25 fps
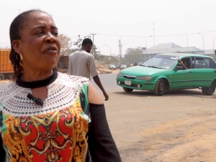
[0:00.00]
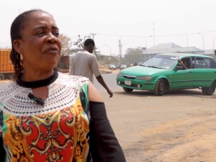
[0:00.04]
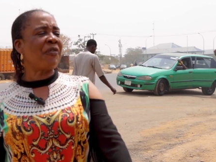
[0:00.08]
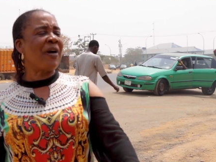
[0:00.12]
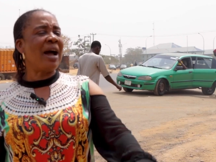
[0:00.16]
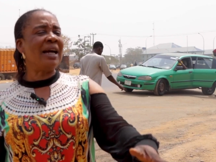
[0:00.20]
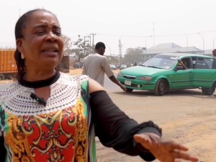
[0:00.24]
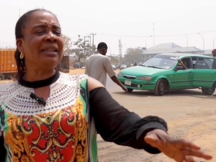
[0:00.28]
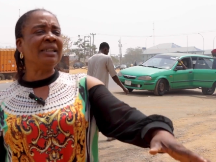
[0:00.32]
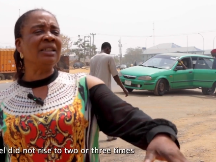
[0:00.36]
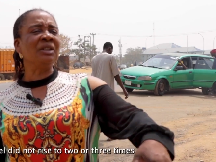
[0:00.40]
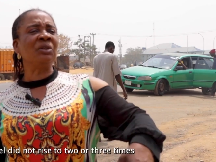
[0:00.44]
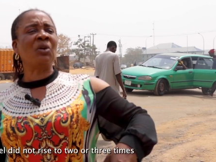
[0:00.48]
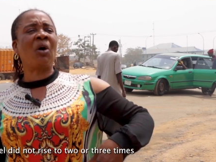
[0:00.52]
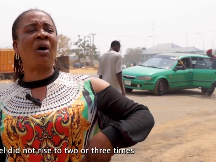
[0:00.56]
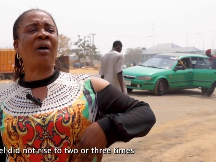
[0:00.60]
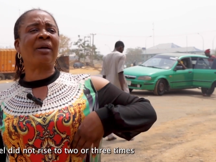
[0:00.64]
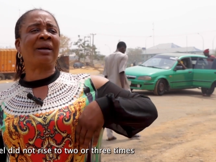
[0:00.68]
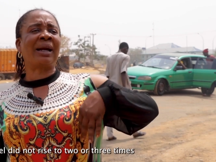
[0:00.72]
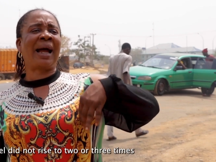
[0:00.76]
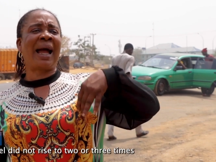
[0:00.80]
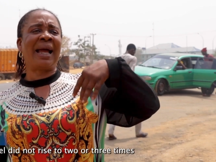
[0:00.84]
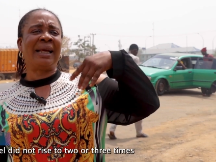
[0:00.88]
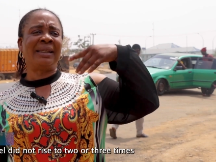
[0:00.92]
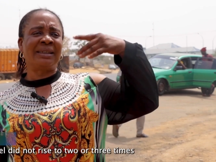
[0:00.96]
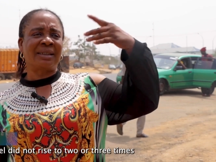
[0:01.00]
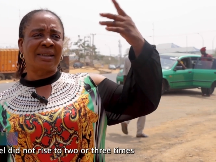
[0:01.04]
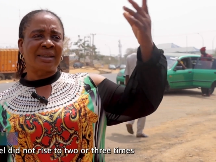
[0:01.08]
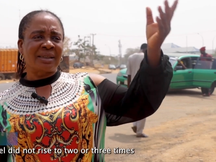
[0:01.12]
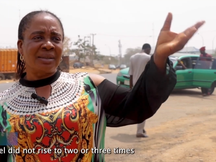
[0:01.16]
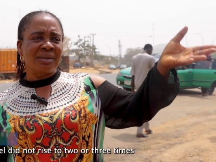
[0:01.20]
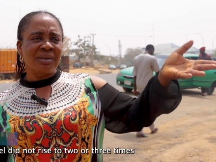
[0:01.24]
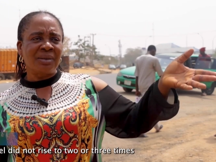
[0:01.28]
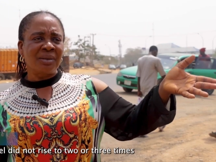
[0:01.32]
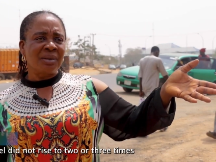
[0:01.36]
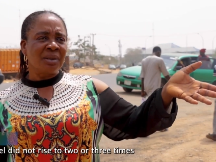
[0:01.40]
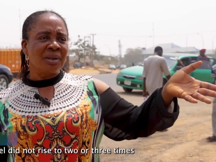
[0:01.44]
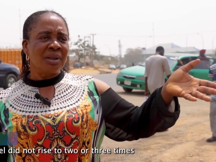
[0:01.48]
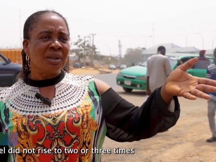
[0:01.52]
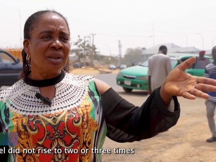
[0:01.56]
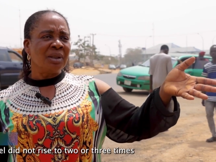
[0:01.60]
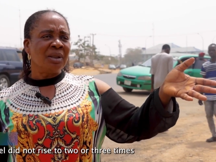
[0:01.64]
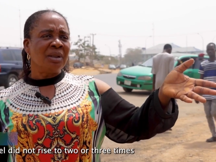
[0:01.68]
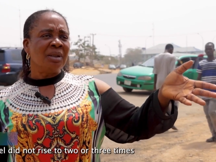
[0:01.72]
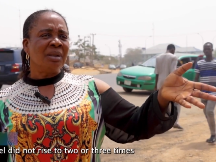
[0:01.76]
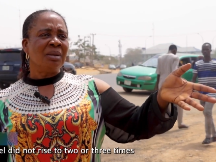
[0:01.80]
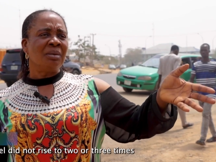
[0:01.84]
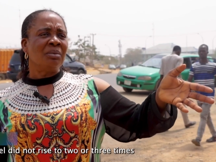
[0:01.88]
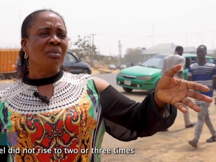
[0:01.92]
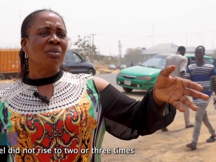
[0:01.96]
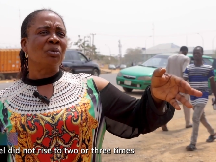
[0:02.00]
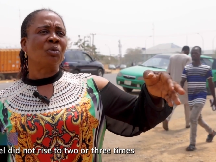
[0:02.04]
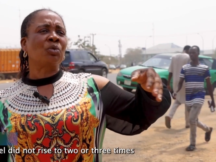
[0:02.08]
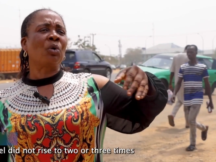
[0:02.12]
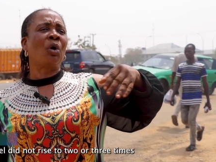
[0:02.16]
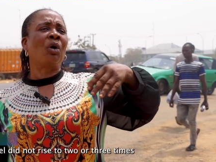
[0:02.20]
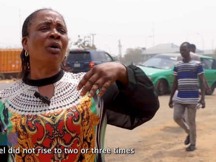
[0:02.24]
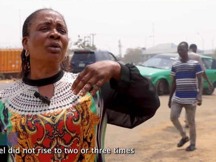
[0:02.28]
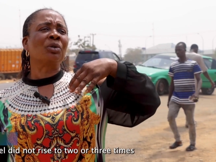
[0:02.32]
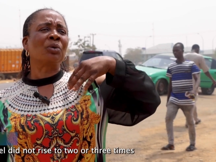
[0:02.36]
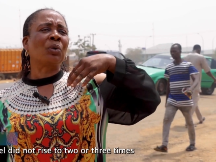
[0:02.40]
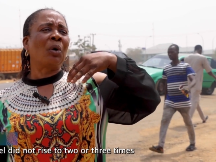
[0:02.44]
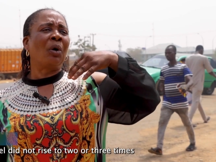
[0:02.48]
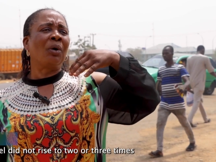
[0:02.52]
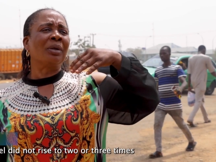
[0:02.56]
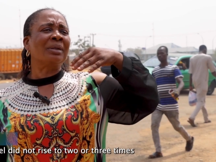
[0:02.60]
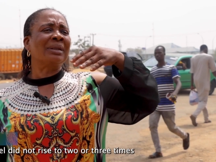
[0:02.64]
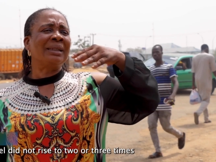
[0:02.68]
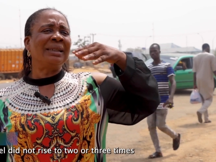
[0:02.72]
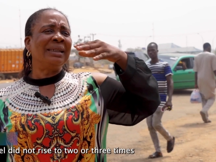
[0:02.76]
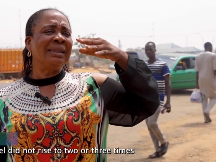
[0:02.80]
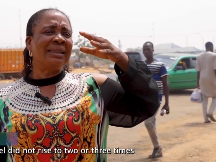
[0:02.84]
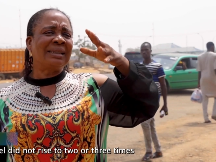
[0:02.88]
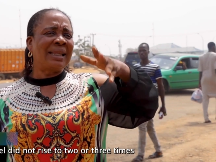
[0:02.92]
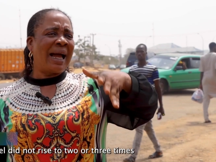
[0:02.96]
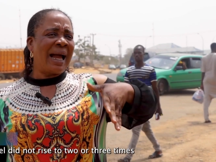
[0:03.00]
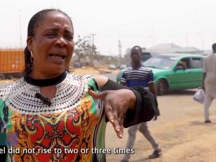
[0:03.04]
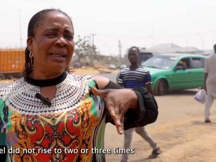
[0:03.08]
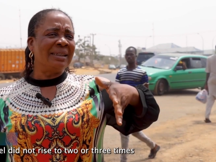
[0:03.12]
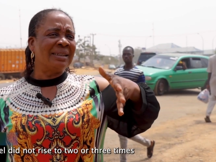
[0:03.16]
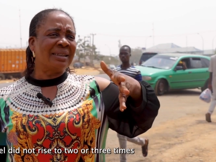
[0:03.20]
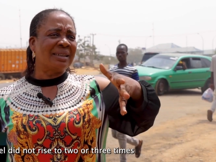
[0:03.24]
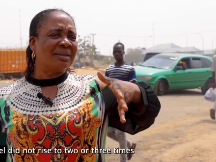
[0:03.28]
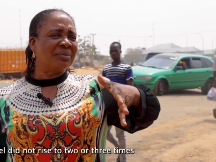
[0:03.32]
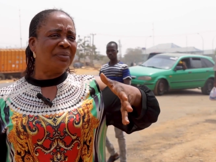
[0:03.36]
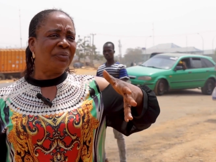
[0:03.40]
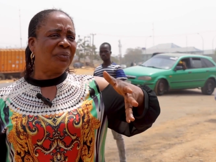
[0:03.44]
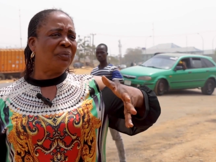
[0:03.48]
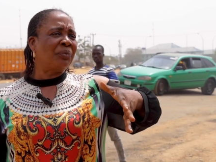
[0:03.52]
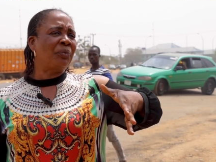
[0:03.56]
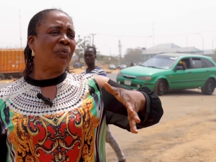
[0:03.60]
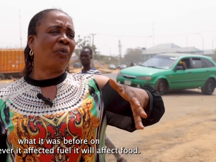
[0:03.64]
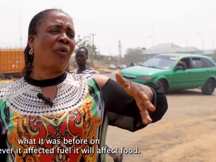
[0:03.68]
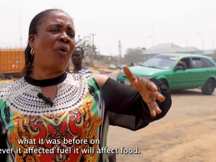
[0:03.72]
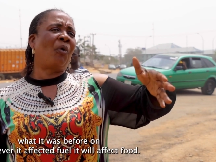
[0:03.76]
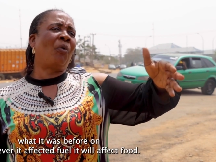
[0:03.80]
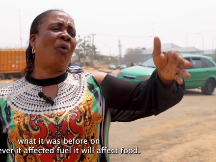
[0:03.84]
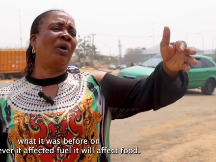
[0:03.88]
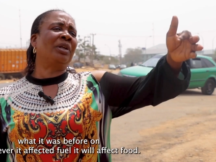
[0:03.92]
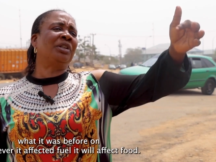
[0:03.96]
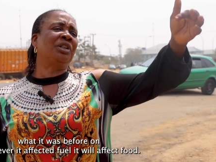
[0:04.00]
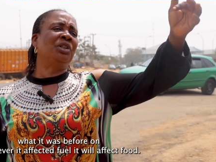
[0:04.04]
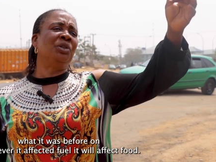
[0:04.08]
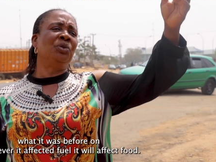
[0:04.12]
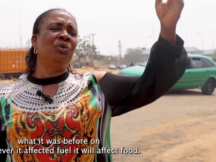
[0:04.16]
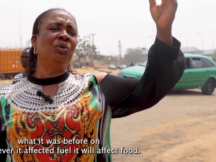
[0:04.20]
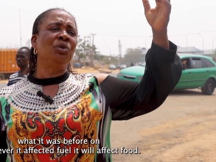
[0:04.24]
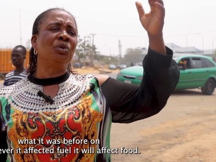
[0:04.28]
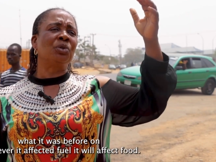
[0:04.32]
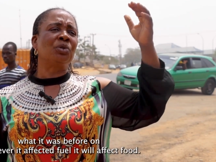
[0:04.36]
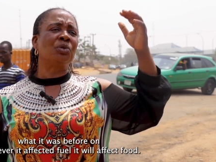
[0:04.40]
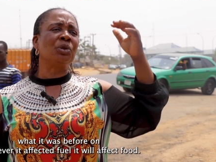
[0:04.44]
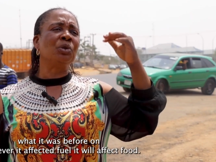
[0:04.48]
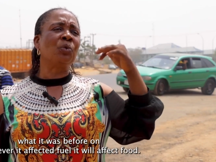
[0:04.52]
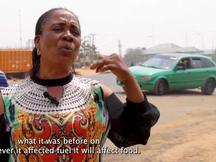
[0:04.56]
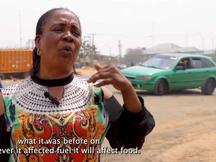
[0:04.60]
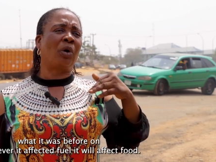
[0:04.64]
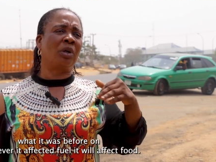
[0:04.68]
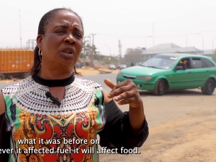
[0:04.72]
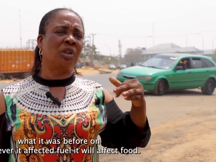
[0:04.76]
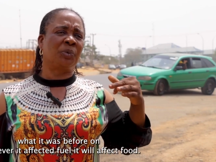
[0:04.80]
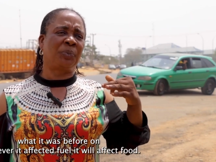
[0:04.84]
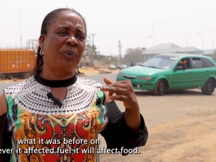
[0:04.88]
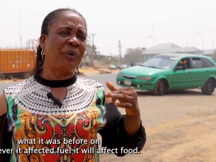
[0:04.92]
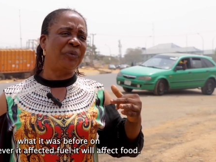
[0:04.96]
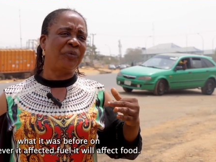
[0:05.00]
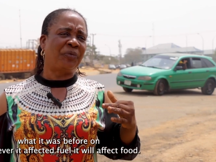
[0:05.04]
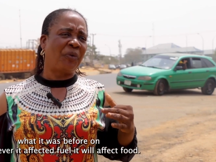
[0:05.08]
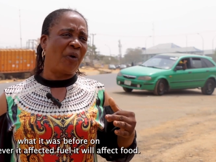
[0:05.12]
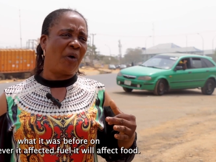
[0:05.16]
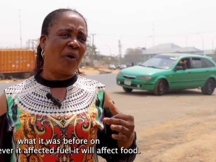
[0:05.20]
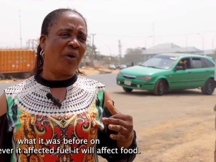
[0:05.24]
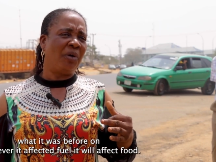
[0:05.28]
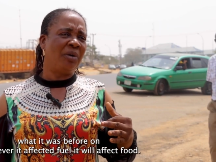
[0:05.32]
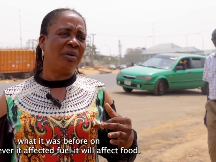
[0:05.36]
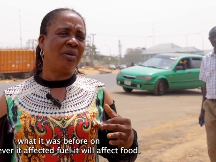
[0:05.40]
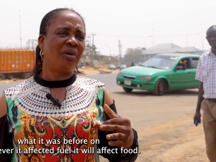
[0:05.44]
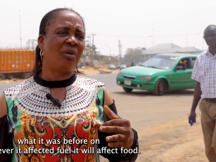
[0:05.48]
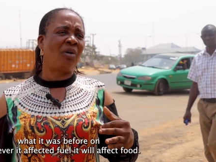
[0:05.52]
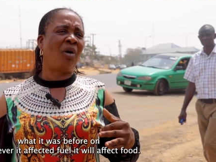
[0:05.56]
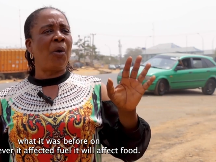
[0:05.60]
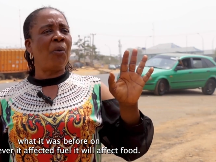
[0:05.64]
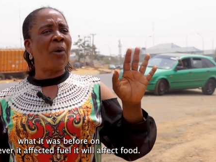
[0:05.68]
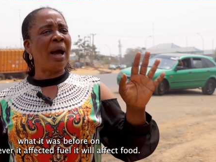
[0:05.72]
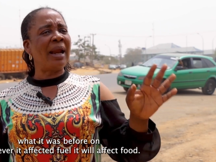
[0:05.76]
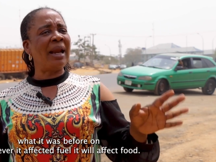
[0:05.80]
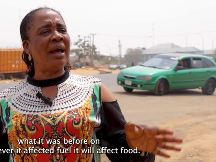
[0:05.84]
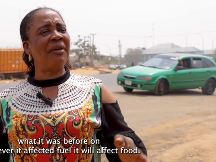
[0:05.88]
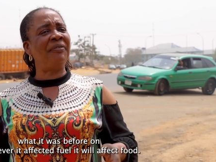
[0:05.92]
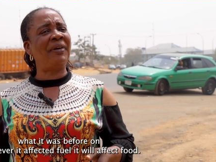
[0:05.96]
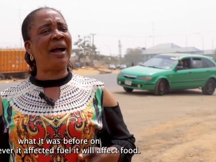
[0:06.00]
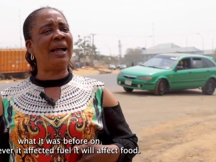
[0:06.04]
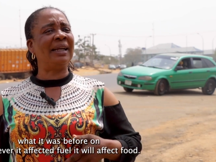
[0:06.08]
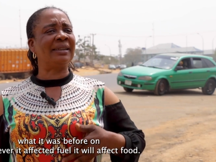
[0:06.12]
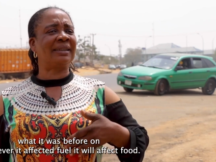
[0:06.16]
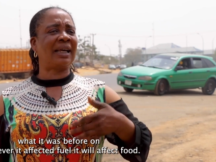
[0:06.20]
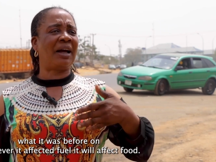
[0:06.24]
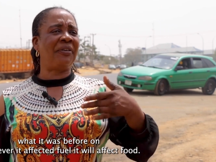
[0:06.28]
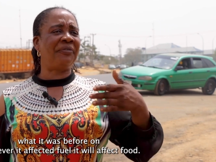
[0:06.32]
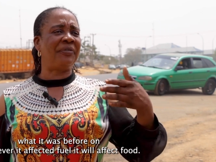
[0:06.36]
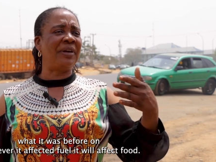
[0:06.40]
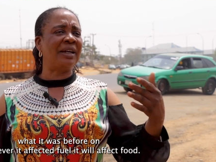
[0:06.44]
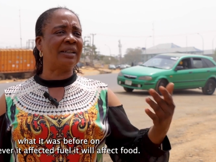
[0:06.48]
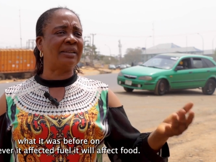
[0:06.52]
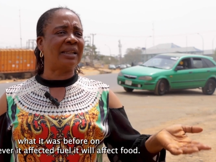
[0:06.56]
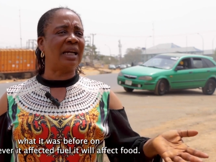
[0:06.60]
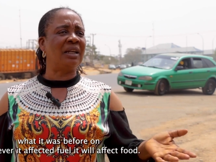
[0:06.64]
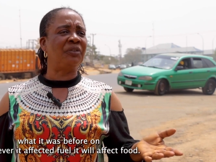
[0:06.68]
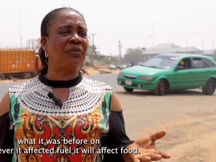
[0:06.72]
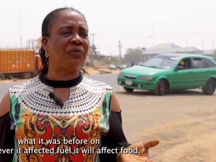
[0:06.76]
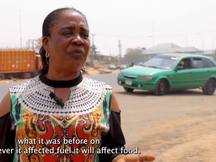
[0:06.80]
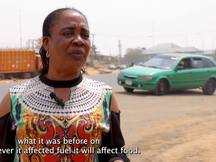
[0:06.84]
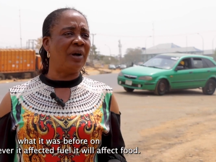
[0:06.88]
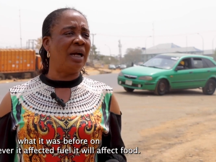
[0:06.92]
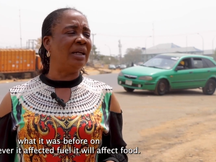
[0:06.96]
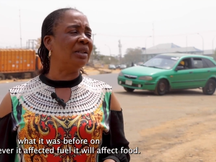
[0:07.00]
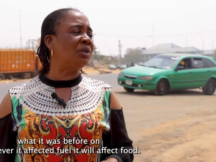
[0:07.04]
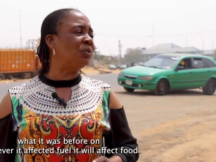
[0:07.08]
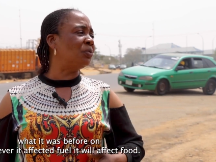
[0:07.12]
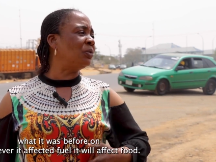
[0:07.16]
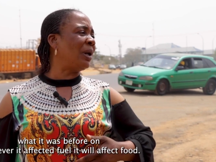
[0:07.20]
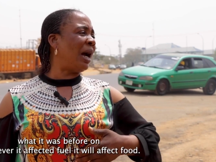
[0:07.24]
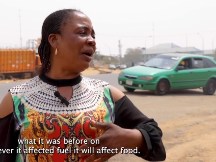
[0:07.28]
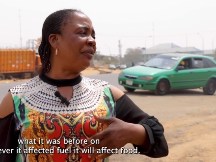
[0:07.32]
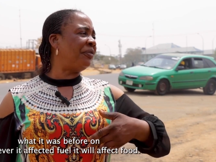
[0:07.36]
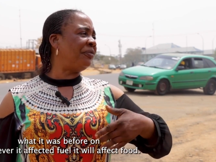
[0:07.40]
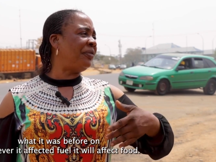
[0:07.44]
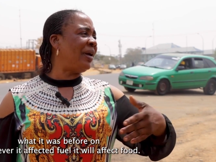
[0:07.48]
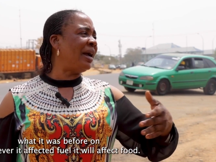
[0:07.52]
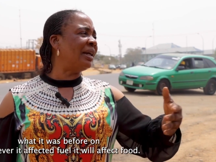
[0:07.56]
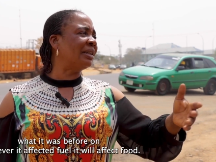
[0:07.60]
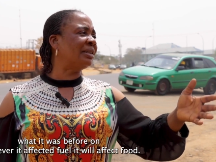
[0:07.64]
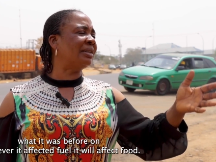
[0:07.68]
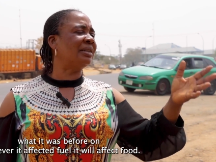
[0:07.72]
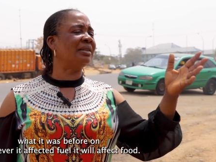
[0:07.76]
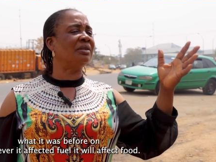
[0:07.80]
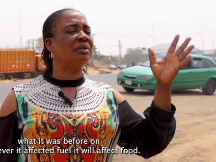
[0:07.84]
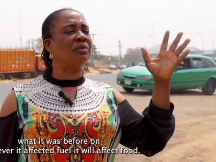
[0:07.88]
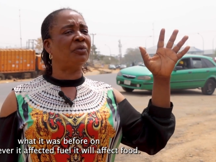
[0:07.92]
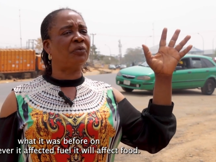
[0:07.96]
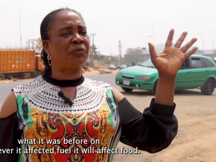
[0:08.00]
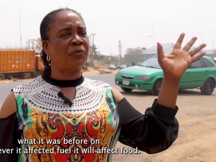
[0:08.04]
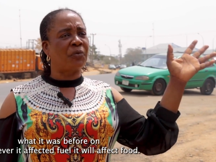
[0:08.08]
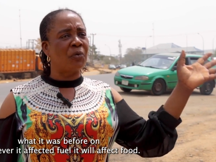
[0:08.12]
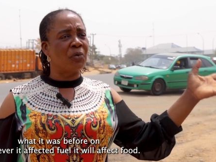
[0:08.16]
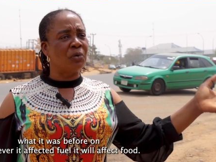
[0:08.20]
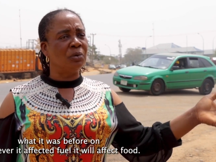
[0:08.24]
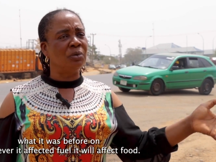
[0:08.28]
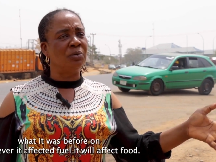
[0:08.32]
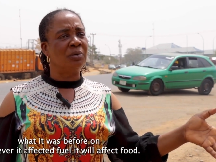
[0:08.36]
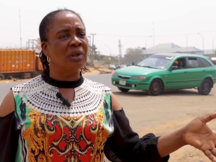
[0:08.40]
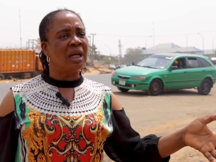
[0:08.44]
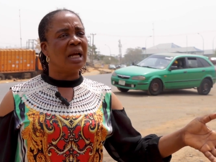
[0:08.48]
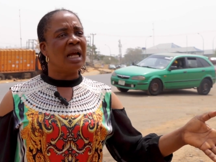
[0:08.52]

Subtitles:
If they did not rise to three times from what it was before, and whenever it affected food, it will affect food.